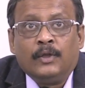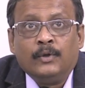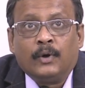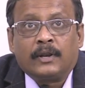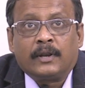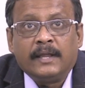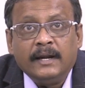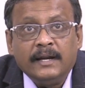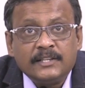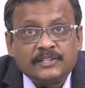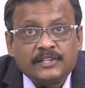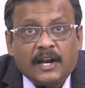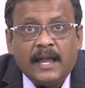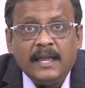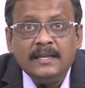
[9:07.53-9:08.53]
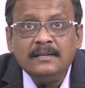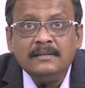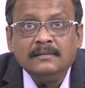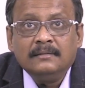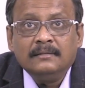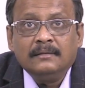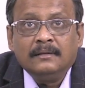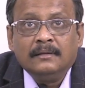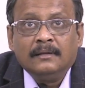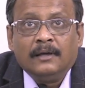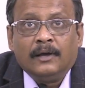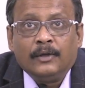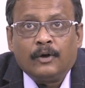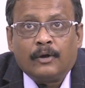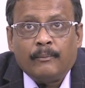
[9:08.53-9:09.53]
Your kid is crying,
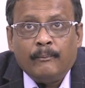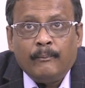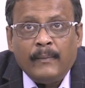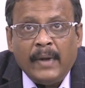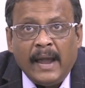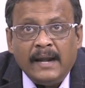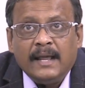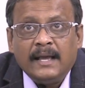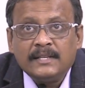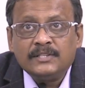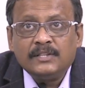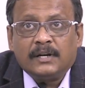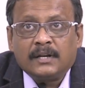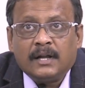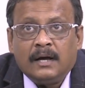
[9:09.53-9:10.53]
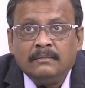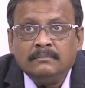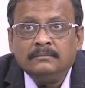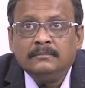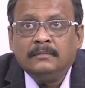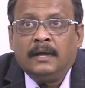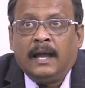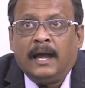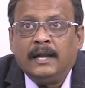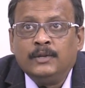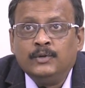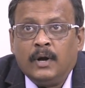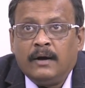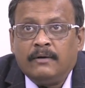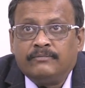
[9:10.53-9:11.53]
your maid has not come and
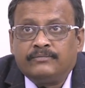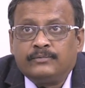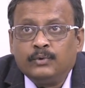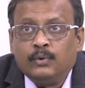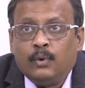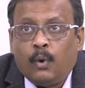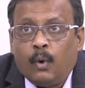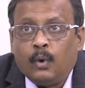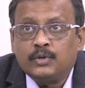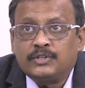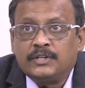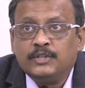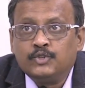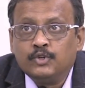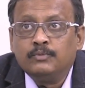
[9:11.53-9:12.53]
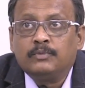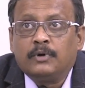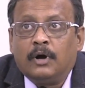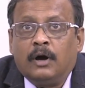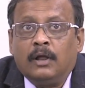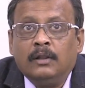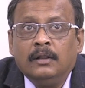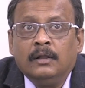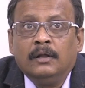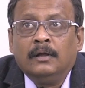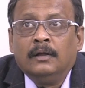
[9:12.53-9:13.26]
you have to host a Zoom call.